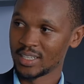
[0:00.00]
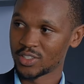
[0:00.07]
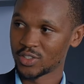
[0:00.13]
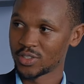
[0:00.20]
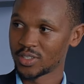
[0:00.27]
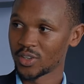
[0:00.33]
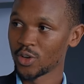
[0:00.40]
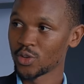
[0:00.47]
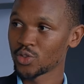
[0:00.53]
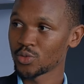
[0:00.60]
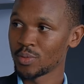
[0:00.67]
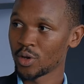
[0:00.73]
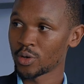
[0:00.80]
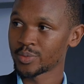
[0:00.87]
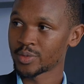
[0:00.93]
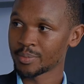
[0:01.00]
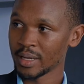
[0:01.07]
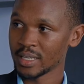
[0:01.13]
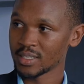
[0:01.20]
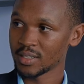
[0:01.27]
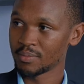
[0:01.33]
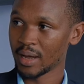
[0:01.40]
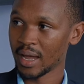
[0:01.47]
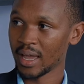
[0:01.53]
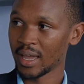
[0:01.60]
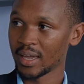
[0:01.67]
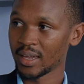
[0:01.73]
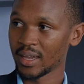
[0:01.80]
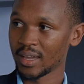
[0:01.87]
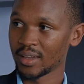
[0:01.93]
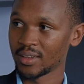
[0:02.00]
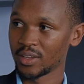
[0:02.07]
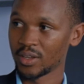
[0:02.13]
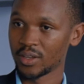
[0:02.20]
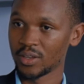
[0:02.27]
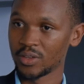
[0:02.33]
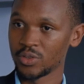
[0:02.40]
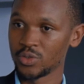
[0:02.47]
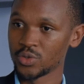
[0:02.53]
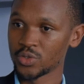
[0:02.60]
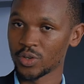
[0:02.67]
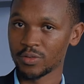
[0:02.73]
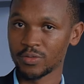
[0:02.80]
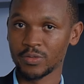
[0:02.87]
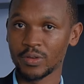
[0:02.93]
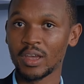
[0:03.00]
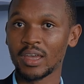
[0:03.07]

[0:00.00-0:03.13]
It's going to be optimized by uh, use of.